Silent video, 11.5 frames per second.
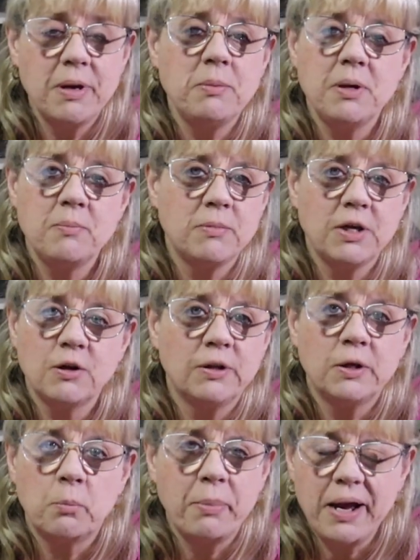maybe,
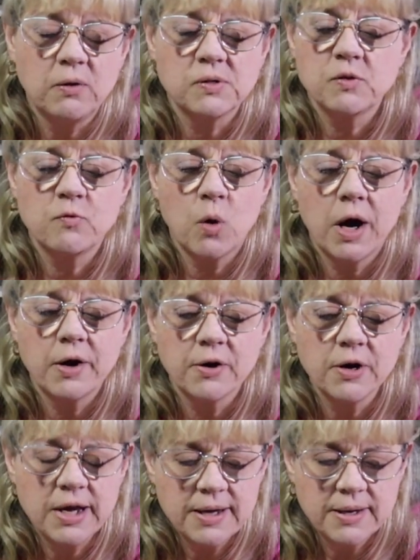little pails of water.